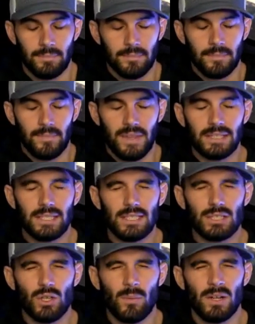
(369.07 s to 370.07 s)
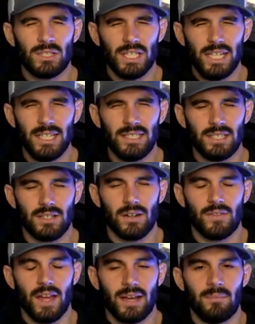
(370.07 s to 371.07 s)
This is so much easier
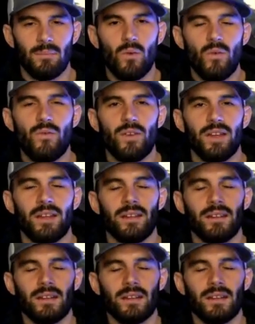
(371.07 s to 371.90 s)
than moving